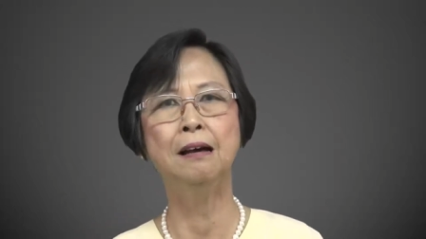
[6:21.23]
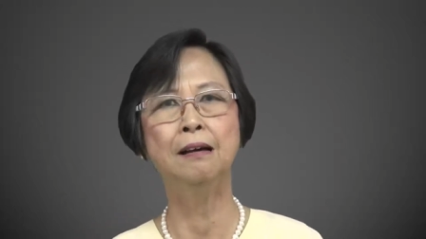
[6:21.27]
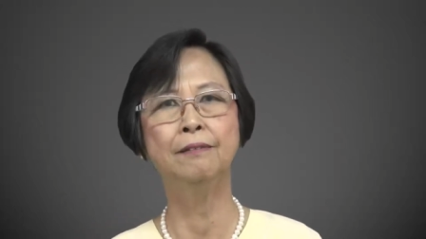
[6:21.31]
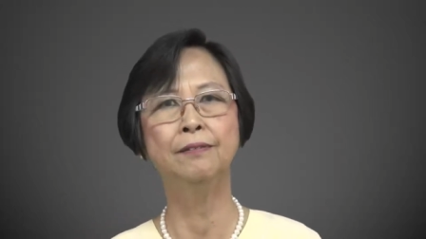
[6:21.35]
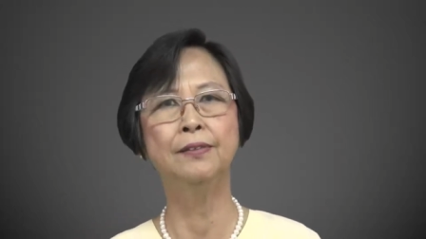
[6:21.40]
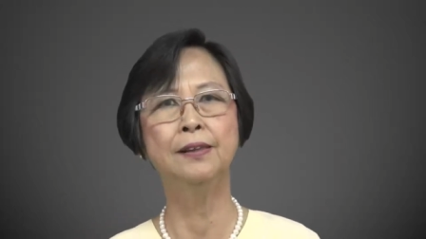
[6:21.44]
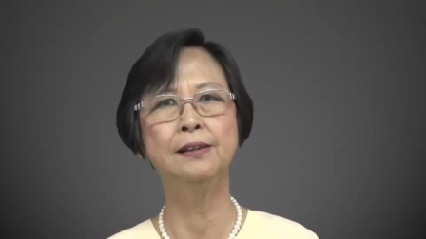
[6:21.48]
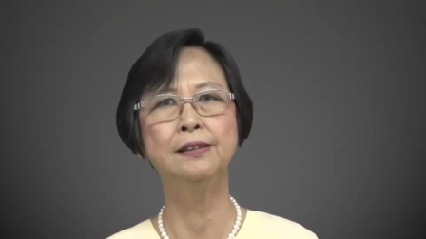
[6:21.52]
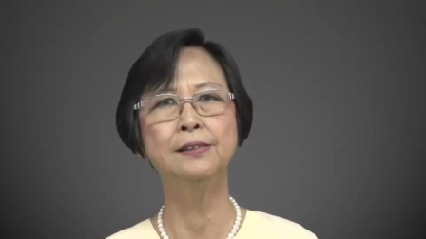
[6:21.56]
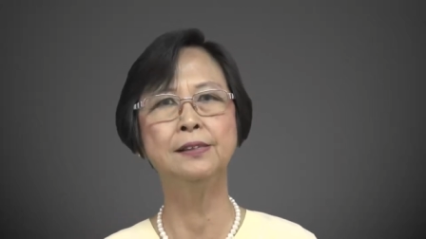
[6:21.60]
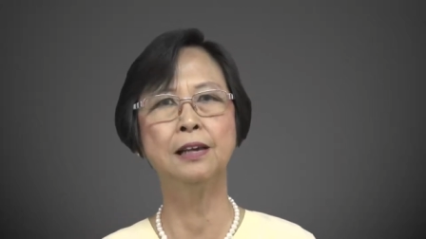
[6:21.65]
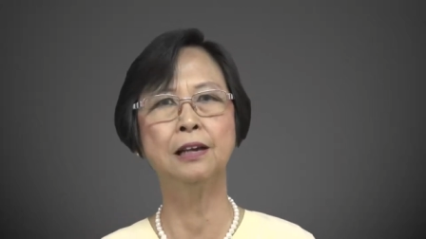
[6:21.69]

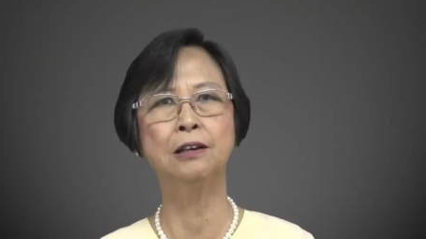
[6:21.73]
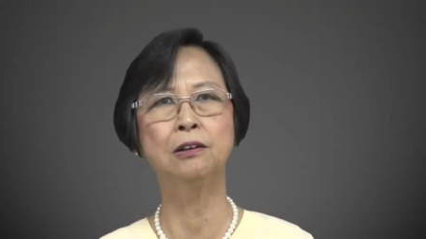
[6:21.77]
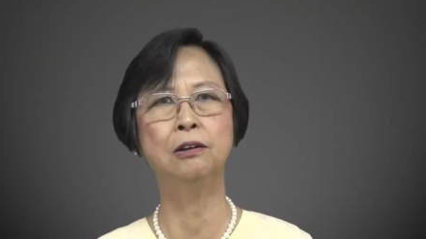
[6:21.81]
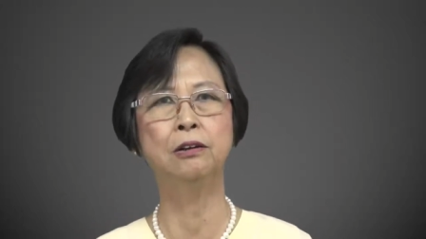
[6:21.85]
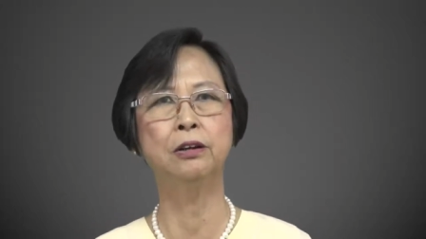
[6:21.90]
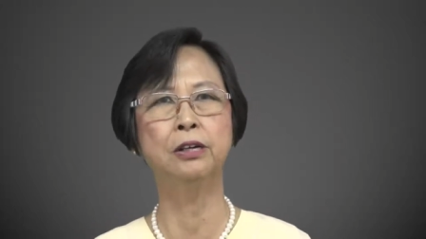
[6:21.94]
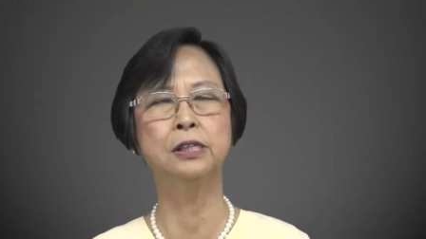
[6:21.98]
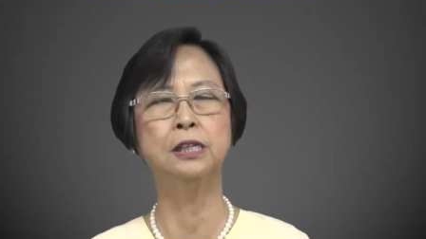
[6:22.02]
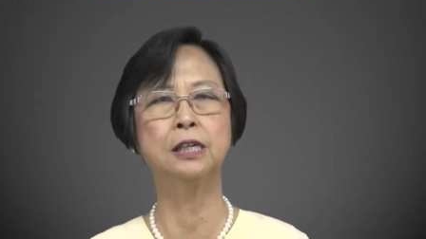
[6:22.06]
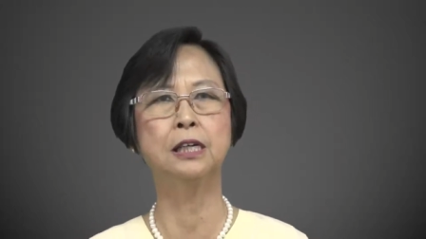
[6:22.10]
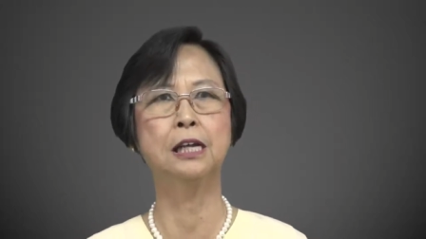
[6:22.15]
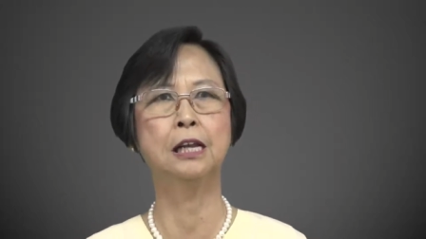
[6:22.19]
of these
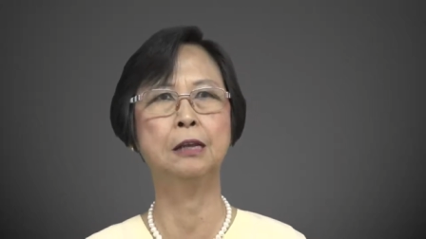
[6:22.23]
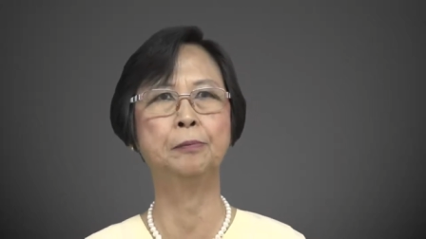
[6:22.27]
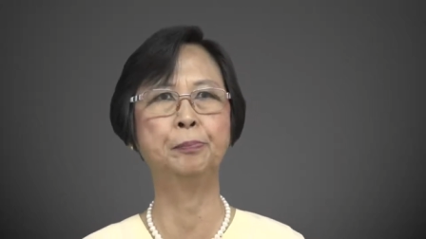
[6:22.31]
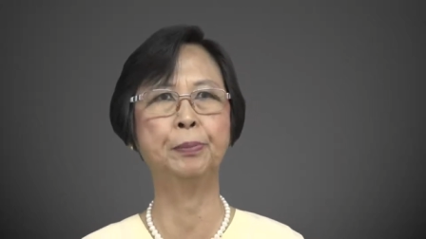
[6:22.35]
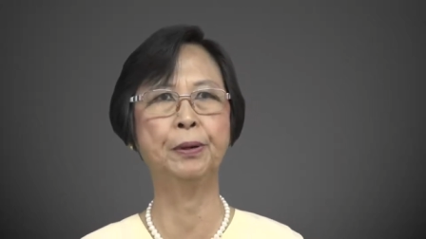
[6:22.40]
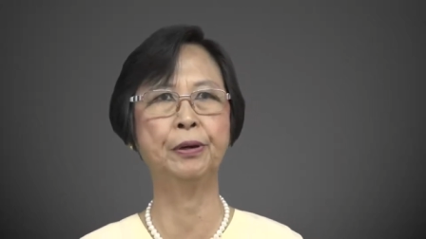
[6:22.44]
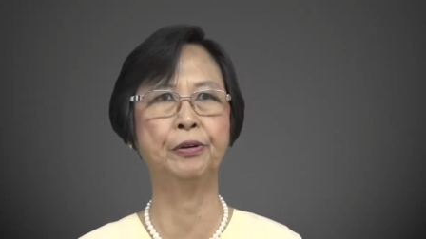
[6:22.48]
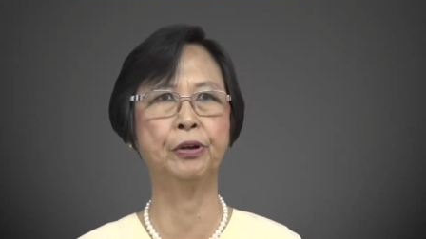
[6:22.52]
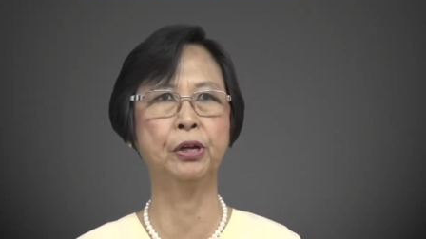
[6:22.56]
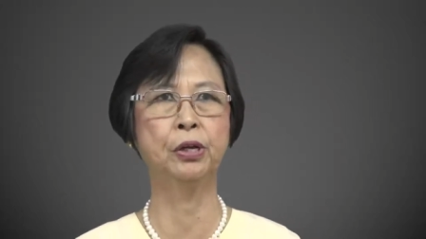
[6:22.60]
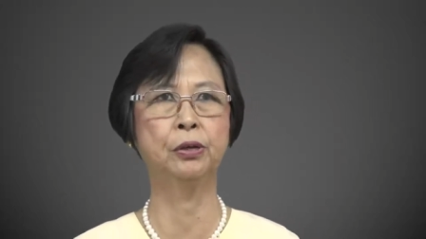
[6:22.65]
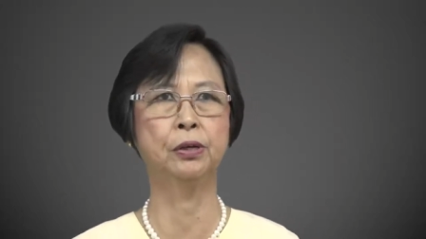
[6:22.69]
ecological
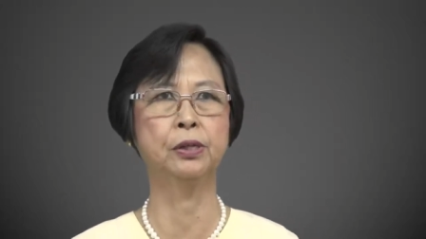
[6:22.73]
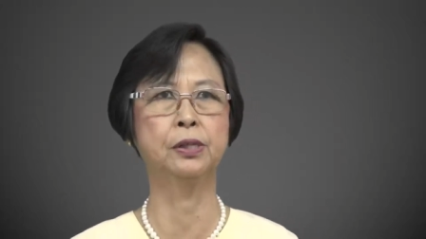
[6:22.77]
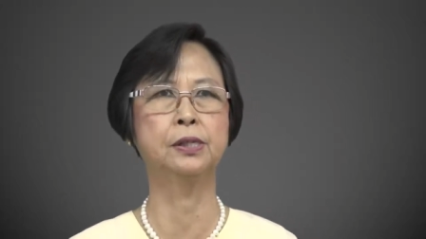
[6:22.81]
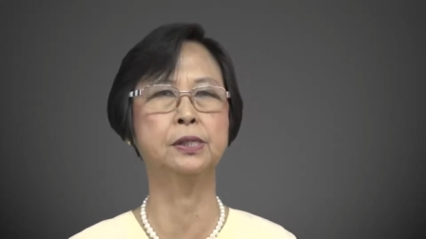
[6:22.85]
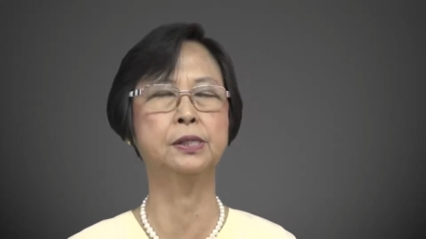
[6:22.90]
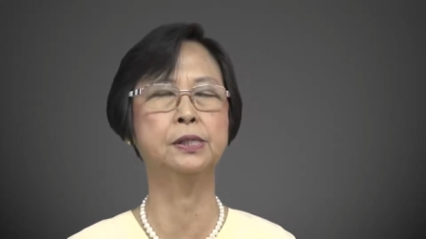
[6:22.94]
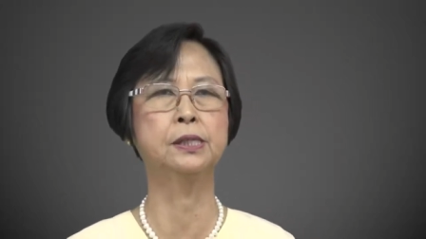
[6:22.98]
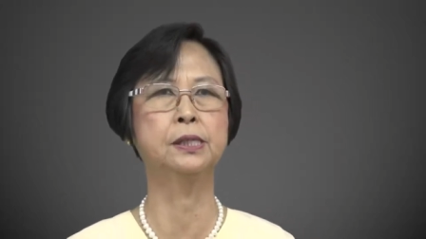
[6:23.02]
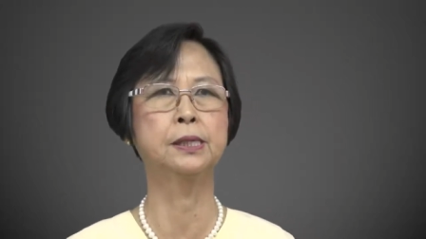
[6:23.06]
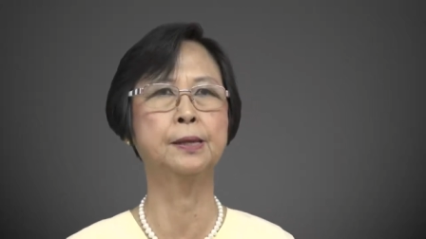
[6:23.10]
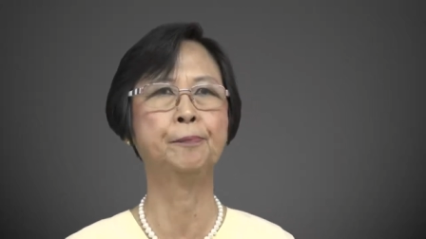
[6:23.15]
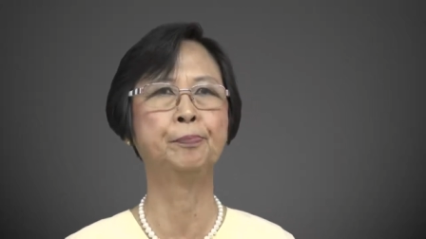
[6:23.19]

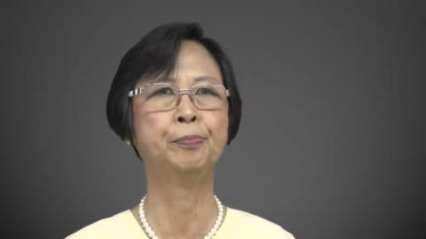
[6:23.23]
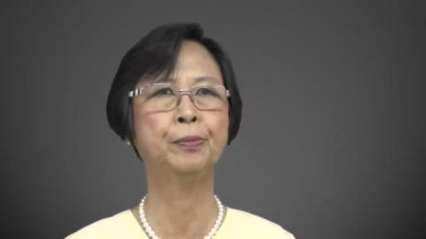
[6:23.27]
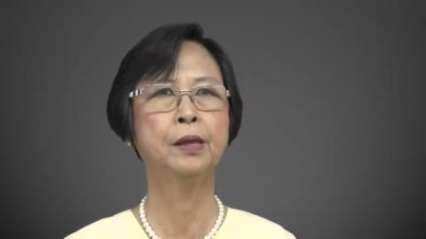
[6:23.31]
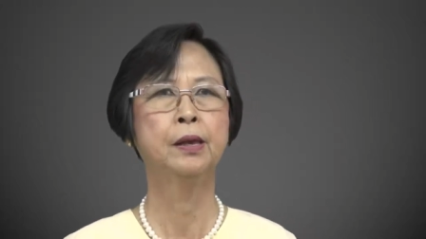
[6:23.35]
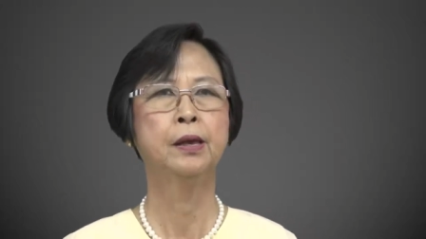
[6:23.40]
periods.